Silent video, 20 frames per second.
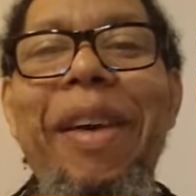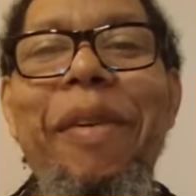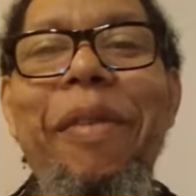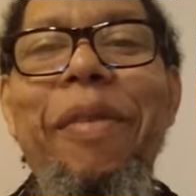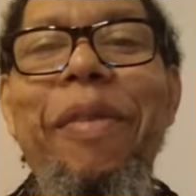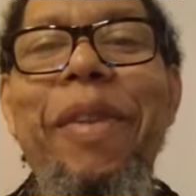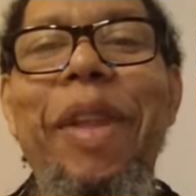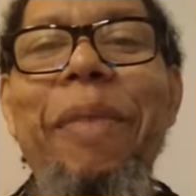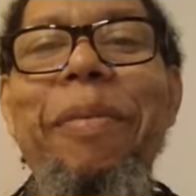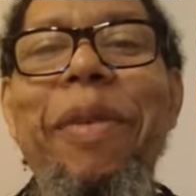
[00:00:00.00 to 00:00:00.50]

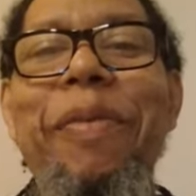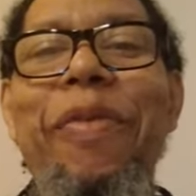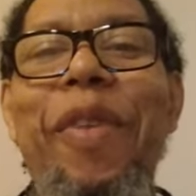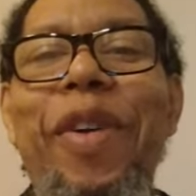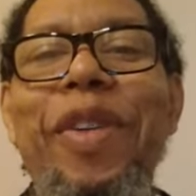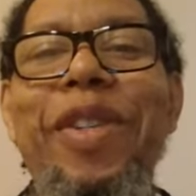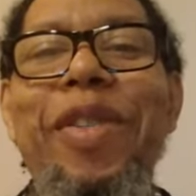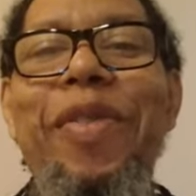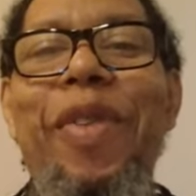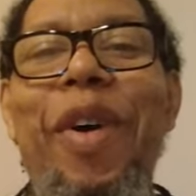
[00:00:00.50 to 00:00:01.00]
let me,
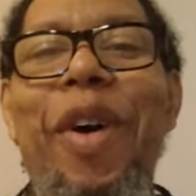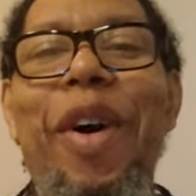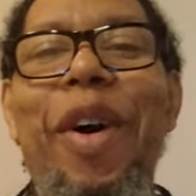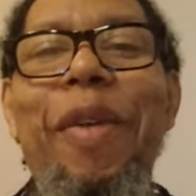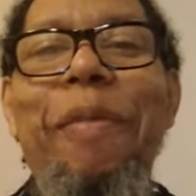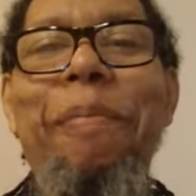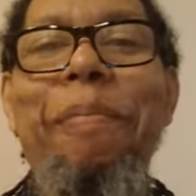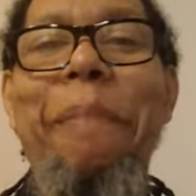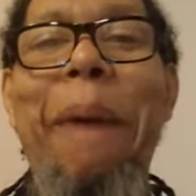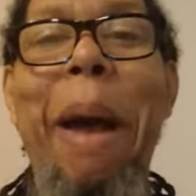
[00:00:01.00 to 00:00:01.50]
first of
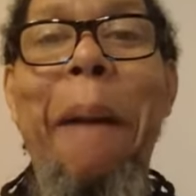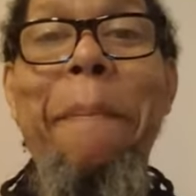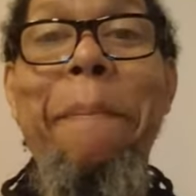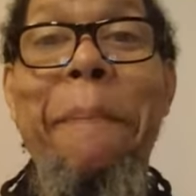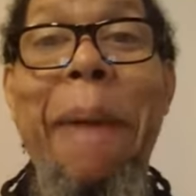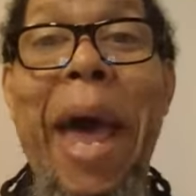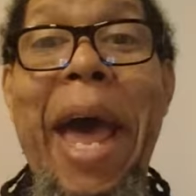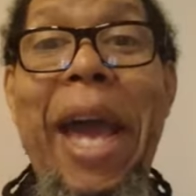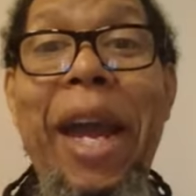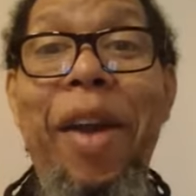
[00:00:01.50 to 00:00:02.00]
all, my
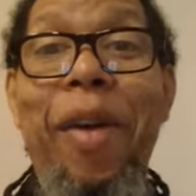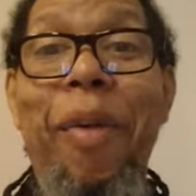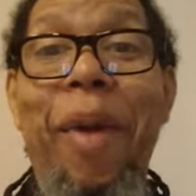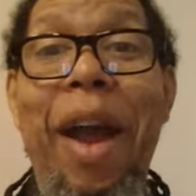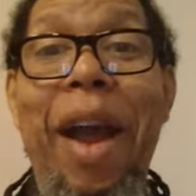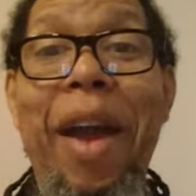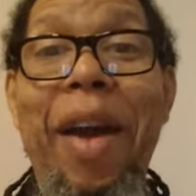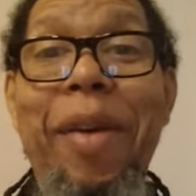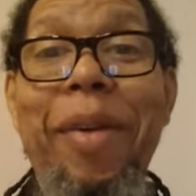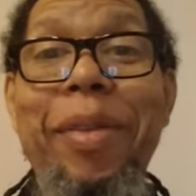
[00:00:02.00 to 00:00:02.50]

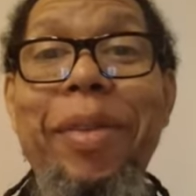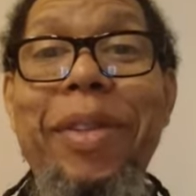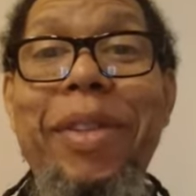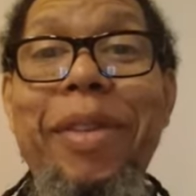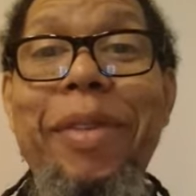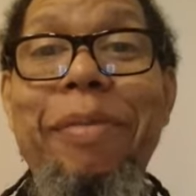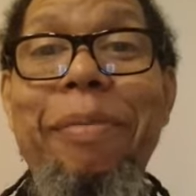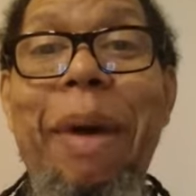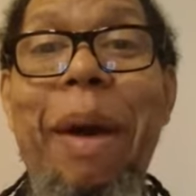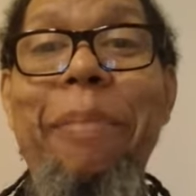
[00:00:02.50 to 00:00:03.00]
background
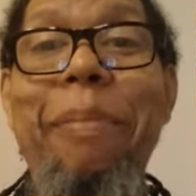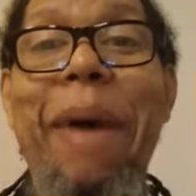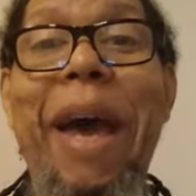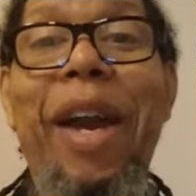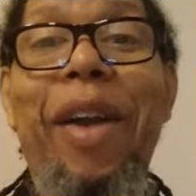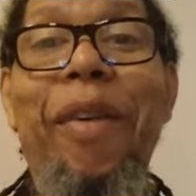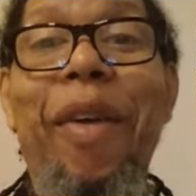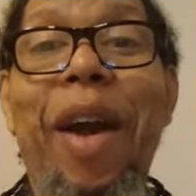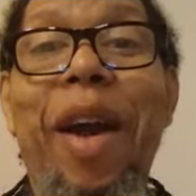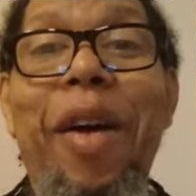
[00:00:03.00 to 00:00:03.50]

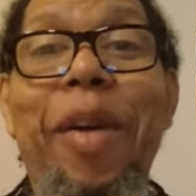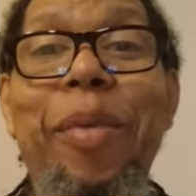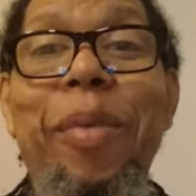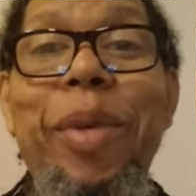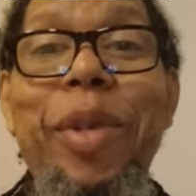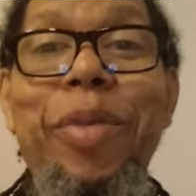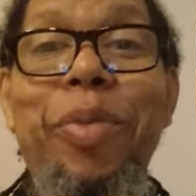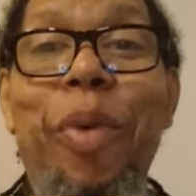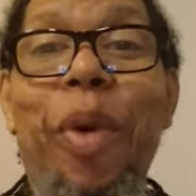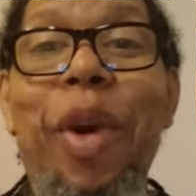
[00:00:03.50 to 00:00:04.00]

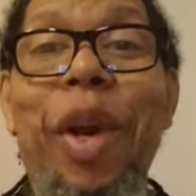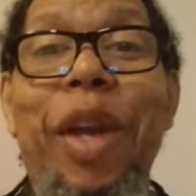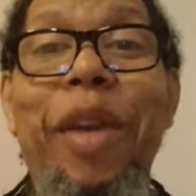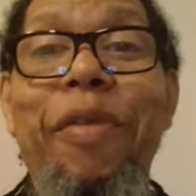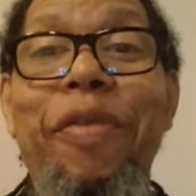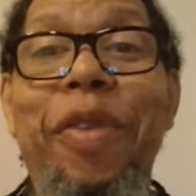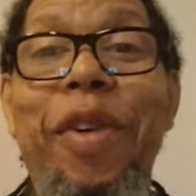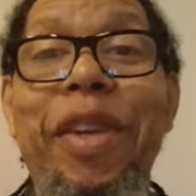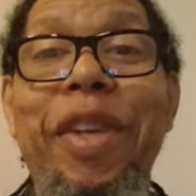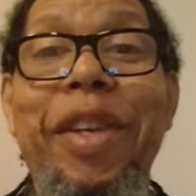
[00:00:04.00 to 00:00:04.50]
was
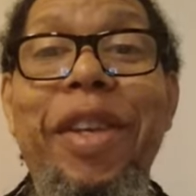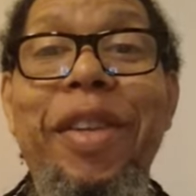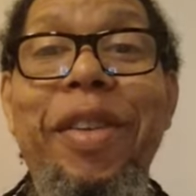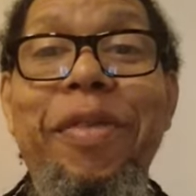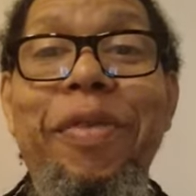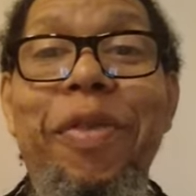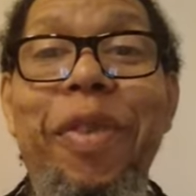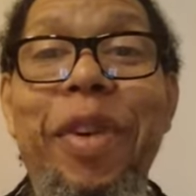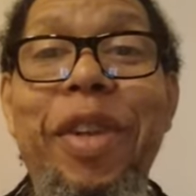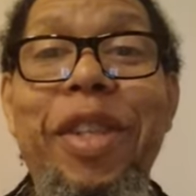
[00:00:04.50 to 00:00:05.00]
working for
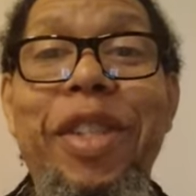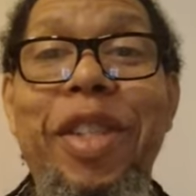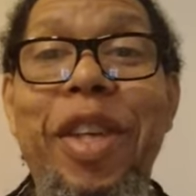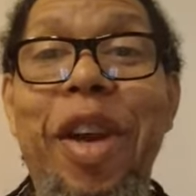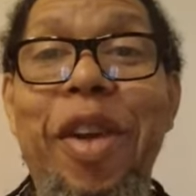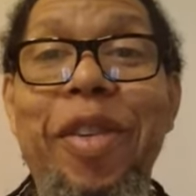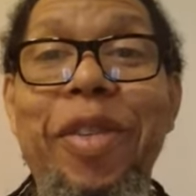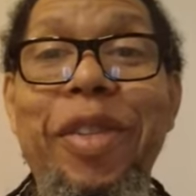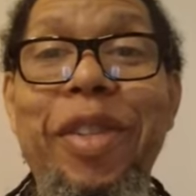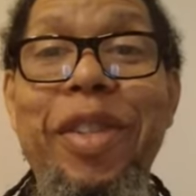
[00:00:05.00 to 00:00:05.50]
the
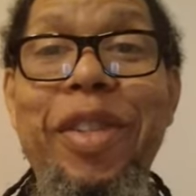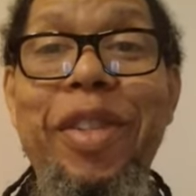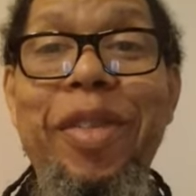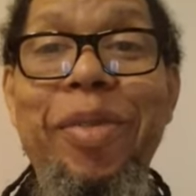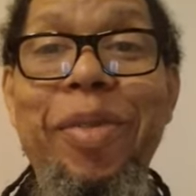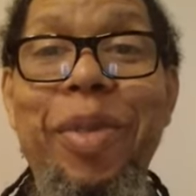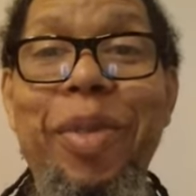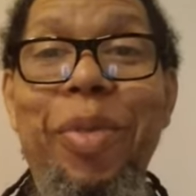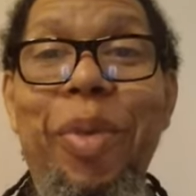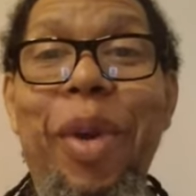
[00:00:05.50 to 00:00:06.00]
church,
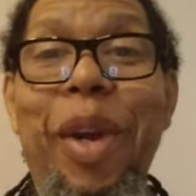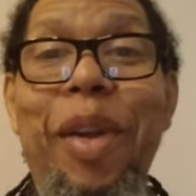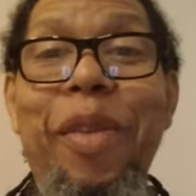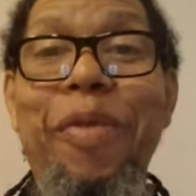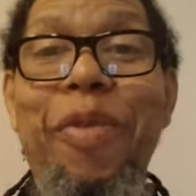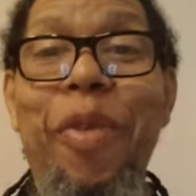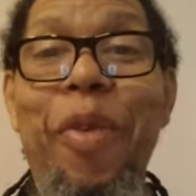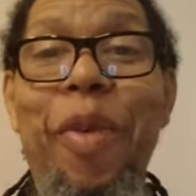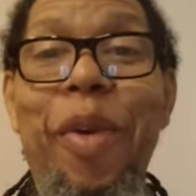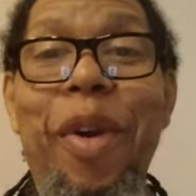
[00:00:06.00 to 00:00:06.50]
was
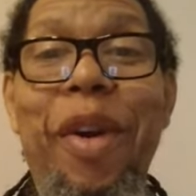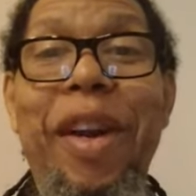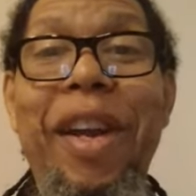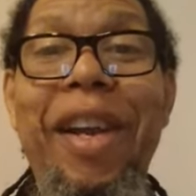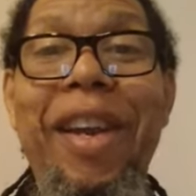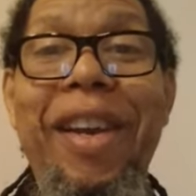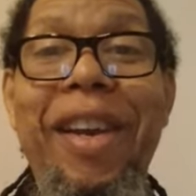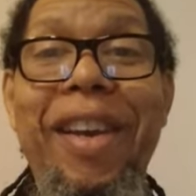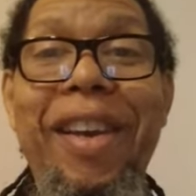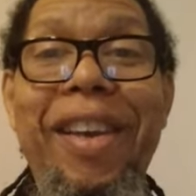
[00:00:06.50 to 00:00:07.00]
working for,
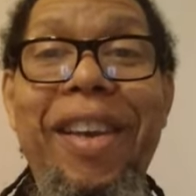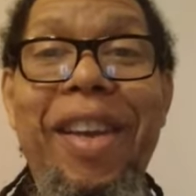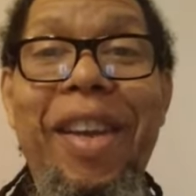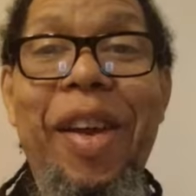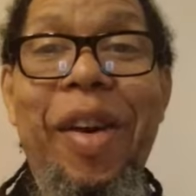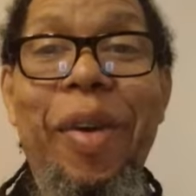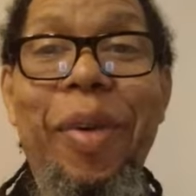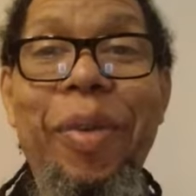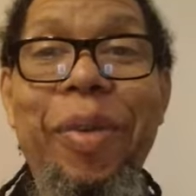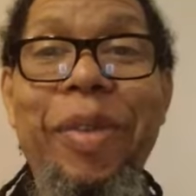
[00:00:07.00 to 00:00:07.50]
you
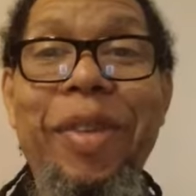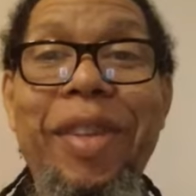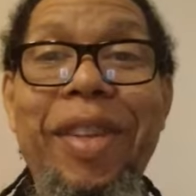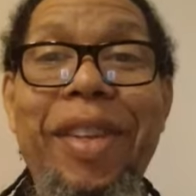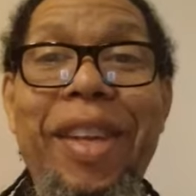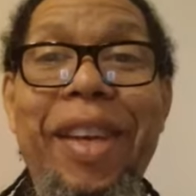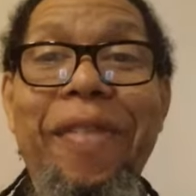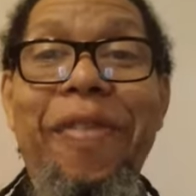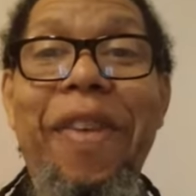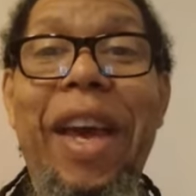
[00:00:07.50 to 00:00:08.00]
know,
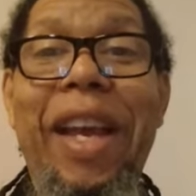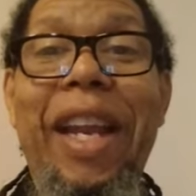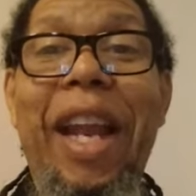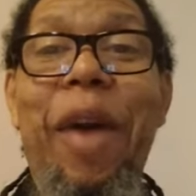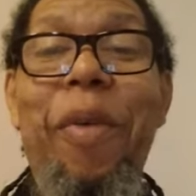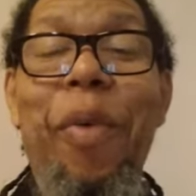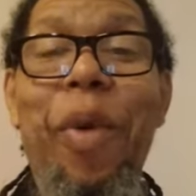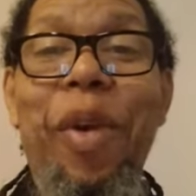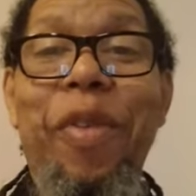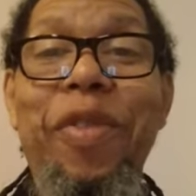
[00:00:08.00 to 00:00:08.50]
in fact,
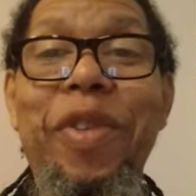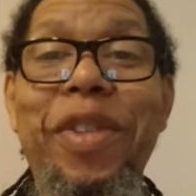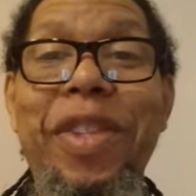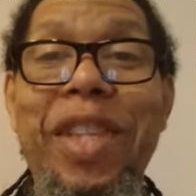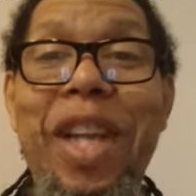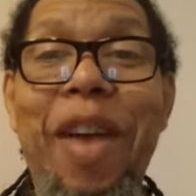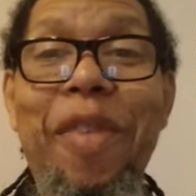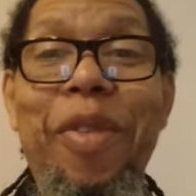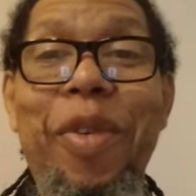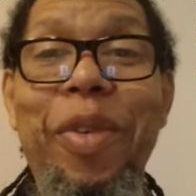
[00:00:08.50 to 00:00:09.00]
I worked for
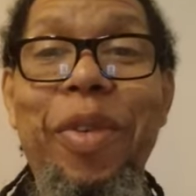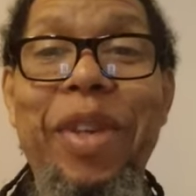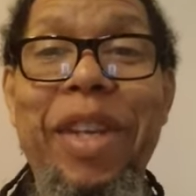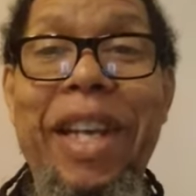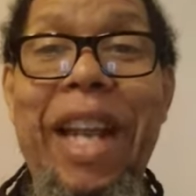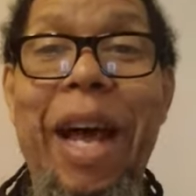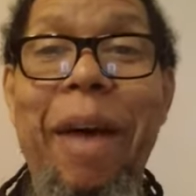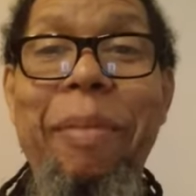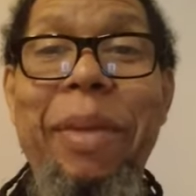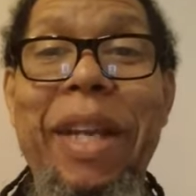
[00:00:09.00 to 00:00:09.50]
several
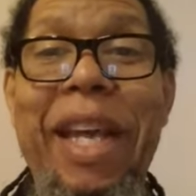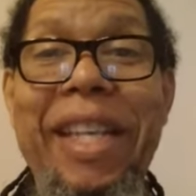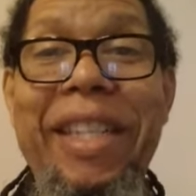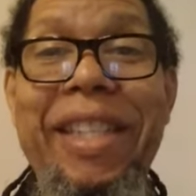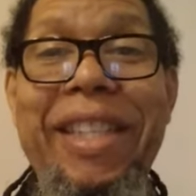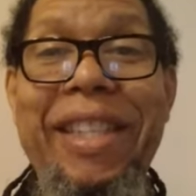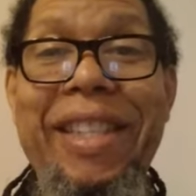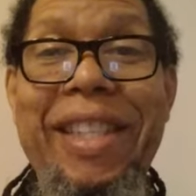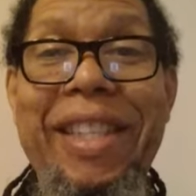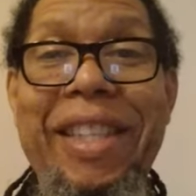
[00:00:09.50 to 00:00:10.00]

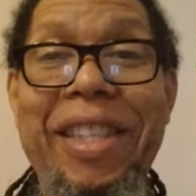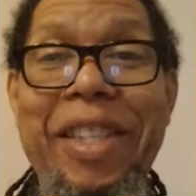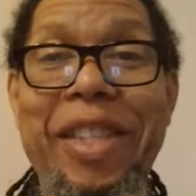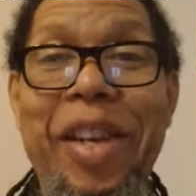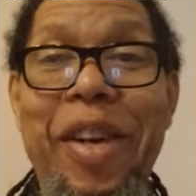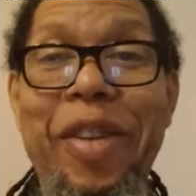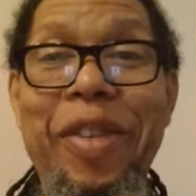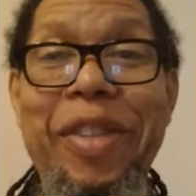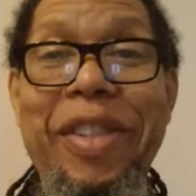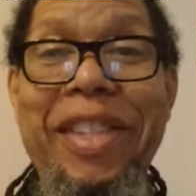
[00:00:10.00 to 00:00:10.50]
denominations in the
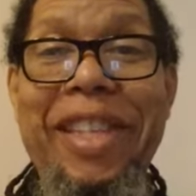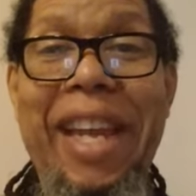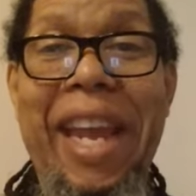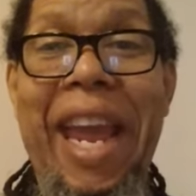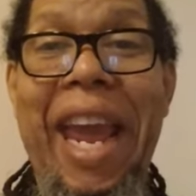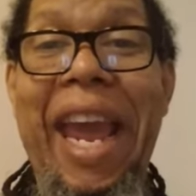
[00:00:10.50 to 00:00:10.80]
church.